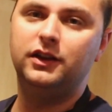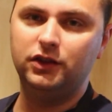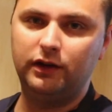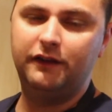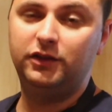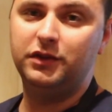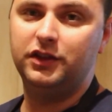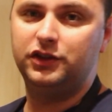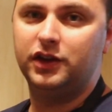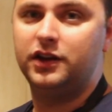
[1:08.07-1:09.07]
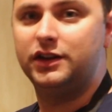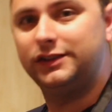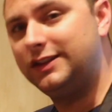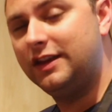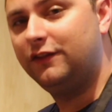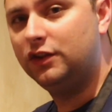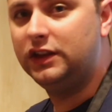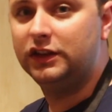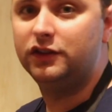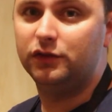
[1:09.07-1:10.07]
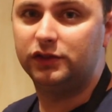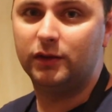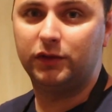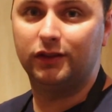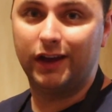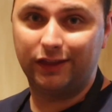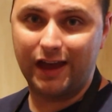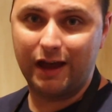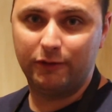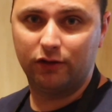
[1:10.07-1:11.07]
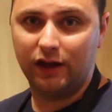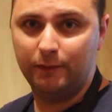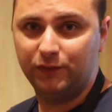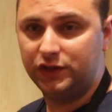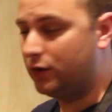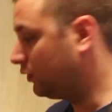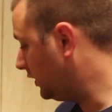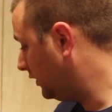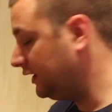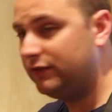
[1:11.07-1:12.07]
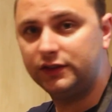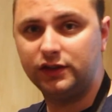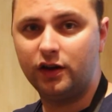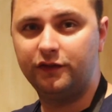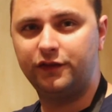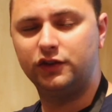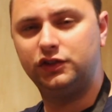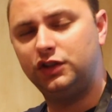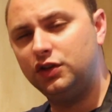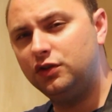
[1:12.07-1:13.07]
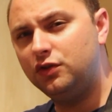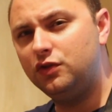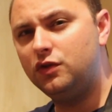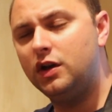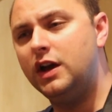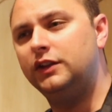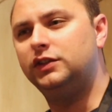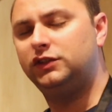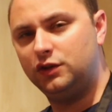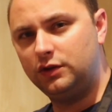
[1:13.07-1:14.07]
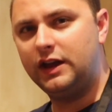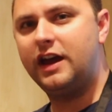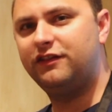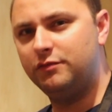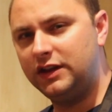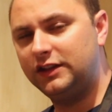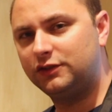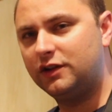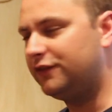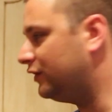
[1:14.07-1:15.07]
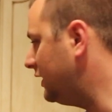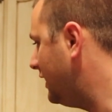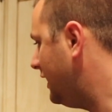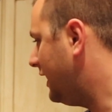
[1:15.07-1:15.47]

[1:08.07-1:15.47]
You'll have to be the judge as to if you need to do something like that, okay? So we're going to leave this on for 2 to 2.5 minutes roughly.